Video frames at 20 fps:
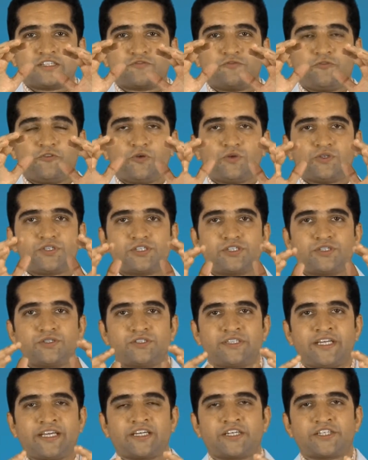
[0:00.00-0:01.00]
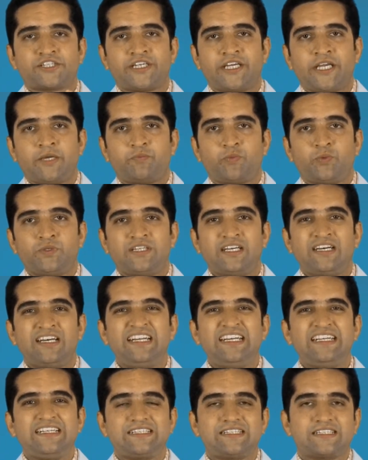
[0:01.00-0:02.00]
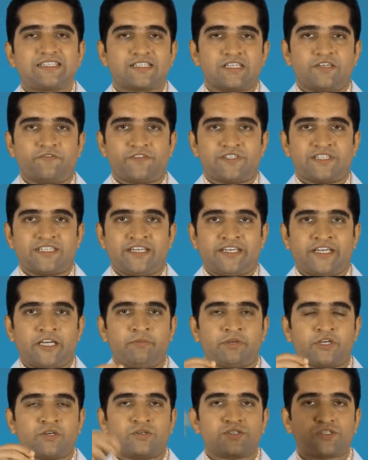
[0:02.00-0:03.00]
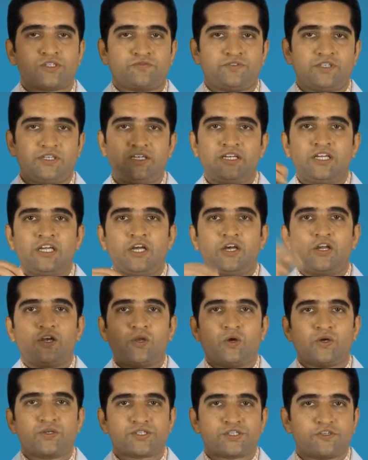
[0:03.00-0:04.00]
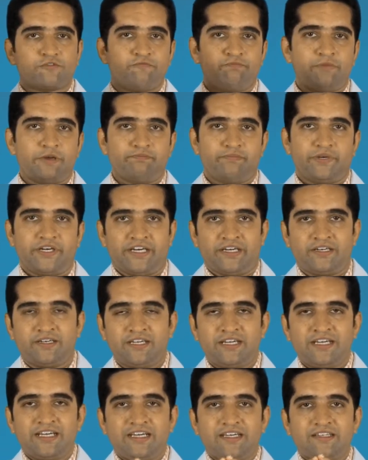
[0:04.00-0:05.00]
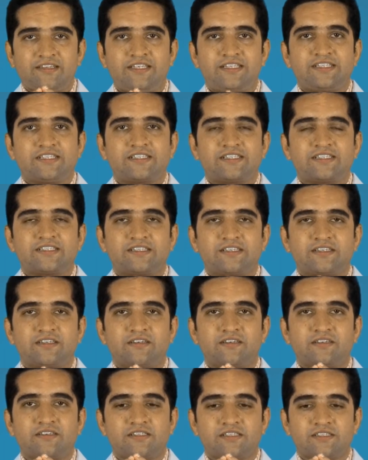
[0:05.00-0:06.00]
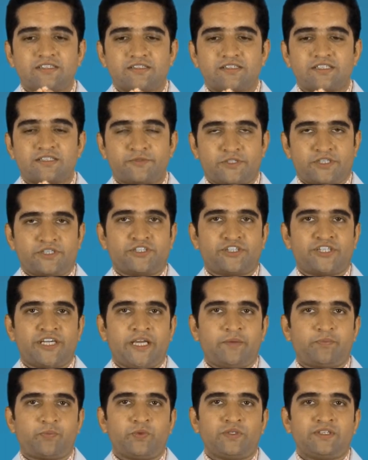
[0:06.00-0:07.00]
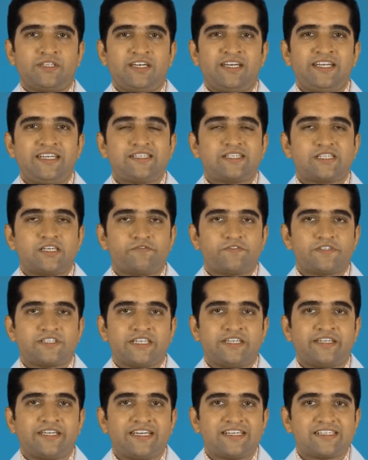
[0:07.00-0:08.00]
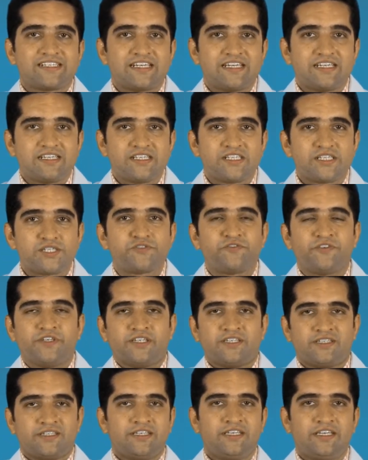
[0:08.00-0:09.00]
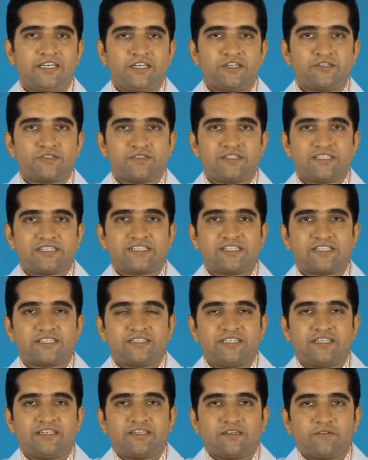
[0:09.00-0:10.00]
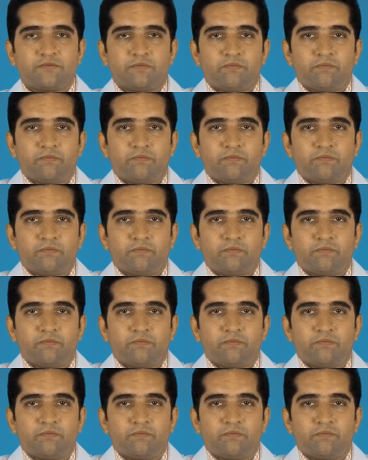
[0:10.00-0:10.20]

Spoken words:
forced to take a shape with the least surface area because of the loss of membrane. This shape with the least surface area is a sphere. So, this is the